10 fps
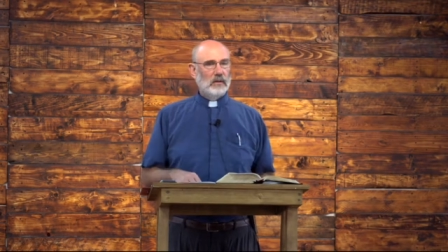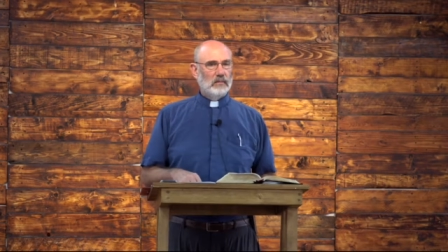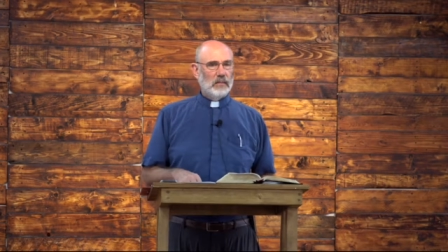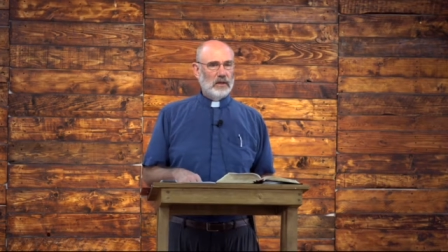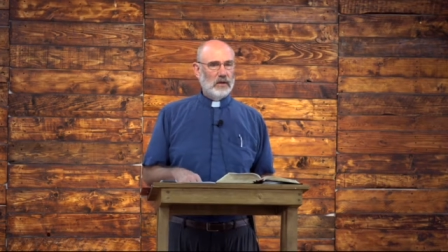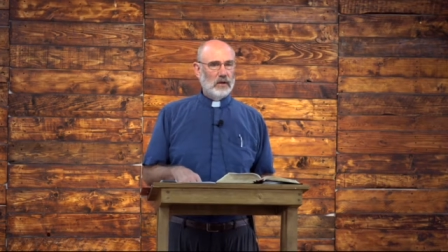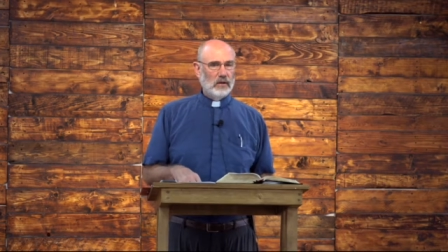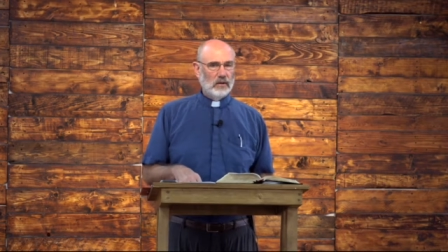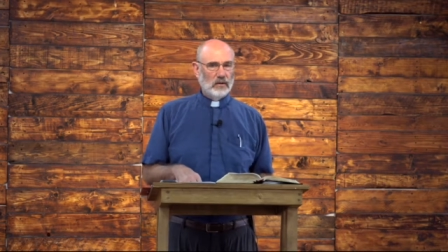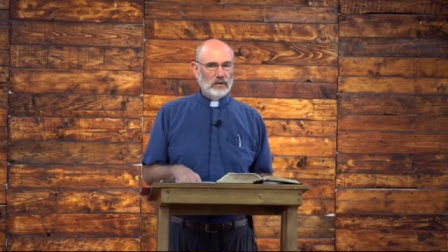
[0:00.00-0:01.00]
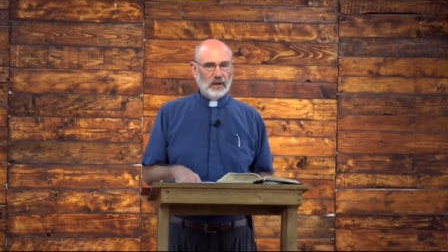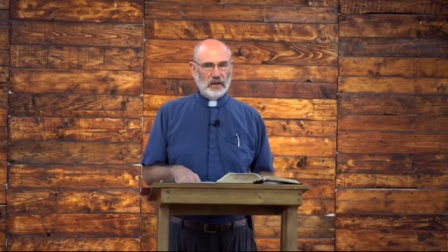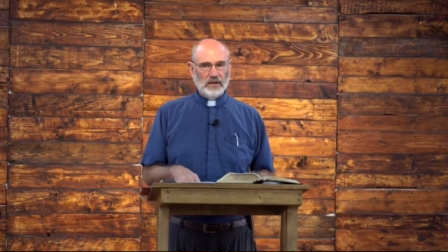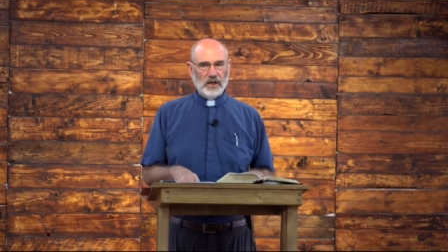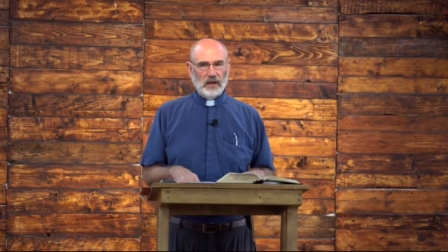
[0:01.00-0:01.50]
My daughter learned to play
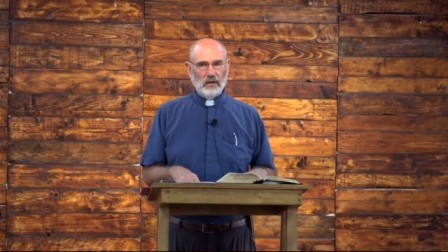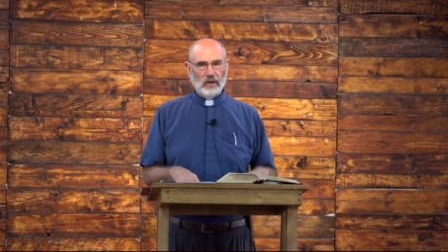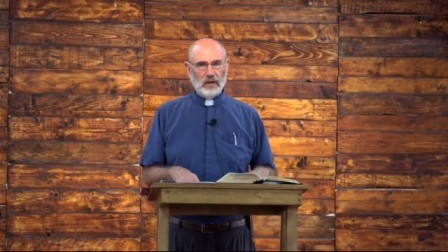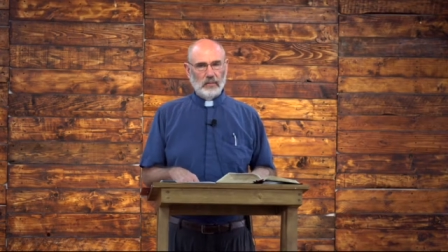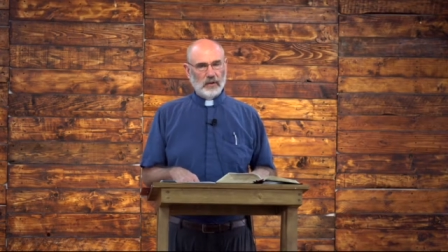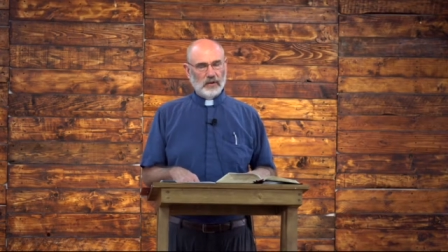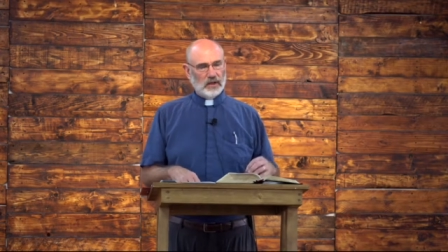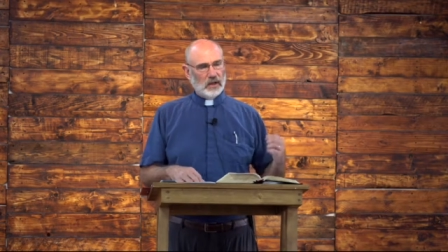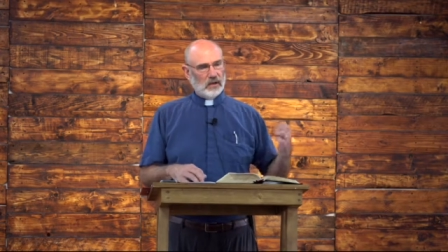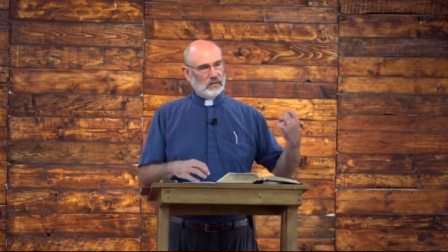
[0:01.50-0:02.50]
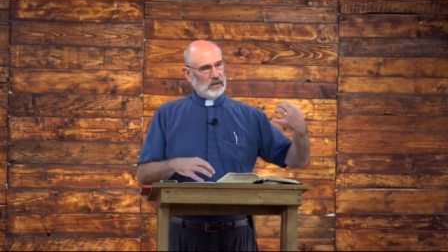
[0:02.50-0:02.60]
the cello a couple years ago,